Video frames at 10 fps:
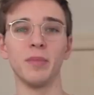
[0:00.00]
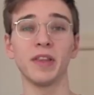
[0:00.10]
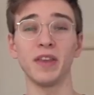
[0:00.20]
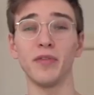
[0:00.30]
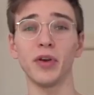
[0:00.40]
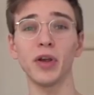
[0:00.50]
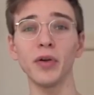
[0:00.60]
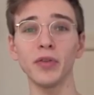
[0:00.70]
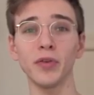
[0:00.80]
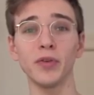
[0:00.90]
But if you're
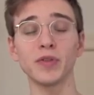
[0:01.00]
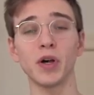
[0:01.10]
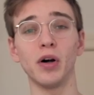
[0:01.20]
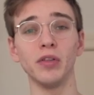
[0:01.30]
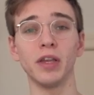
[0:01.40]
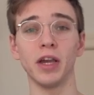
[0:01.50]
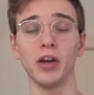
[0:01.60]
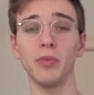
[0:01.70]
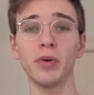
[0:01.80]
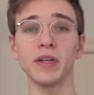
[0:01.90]
going to use only
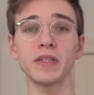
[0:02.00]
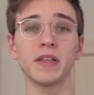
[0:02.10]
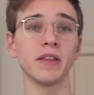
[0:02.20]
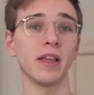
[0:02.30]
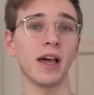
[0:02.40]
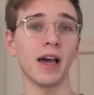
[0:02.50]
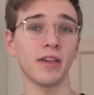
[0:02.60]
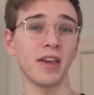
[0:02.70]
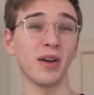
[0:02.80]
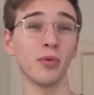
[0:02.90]
AeroPress, then
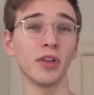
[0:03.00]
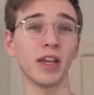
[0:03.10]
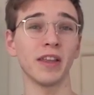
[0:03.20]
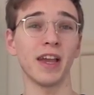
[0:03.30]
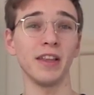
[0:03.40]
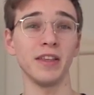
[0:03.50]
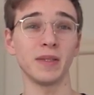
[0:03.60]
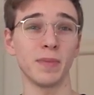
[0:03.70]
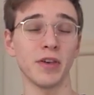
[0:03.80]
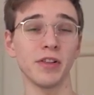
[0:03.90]
actually I wouldn't get any
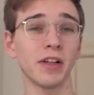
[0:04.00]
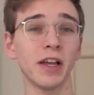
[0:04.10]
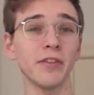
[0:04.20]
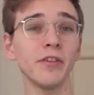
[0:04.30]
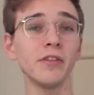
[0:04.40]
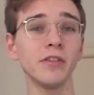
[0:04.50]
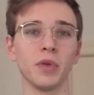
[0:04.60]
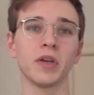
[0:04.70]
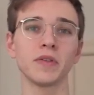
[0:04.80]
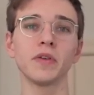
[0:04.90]
special kettle,
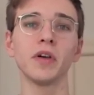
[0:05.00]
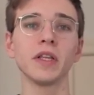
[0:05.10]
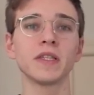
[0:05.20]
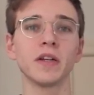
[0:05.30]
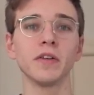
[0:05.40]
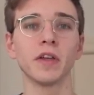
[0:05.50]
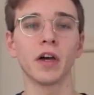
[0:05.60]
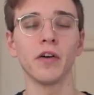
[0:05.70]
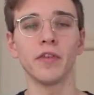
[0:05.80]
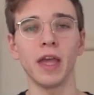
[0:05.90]
because you're gonna stir the
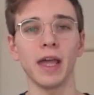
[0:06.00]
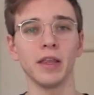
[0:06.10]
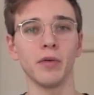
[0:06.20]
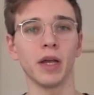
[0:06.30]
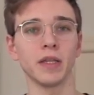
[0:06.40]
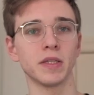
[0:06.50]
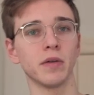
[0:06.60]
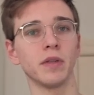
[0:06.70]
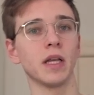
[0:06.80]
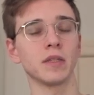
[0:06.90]
coffee anyway,
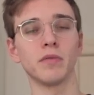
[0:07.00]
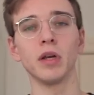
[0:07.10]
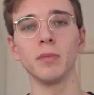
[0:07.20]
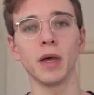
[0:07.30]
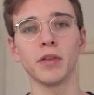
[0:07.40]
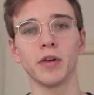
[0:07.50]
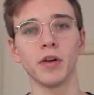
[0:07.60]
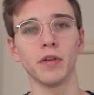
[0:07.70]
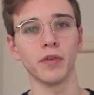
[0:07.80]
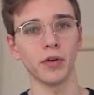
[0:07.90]
so it doesn't really matter
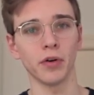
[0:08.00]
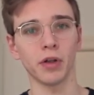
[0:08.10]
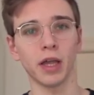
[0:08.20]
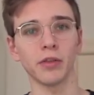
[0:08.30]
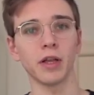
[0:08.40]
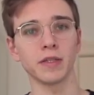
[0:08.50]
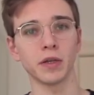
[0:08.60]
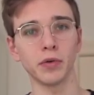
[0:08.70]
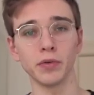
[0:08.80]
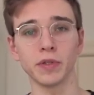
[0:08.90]
if your kettle has
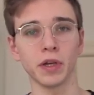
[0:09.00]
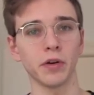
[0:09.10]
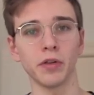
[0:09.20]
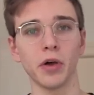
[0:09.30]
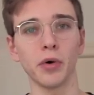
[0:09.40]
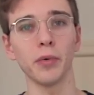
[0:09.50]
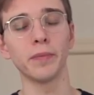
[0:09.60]
a gooseneck or no.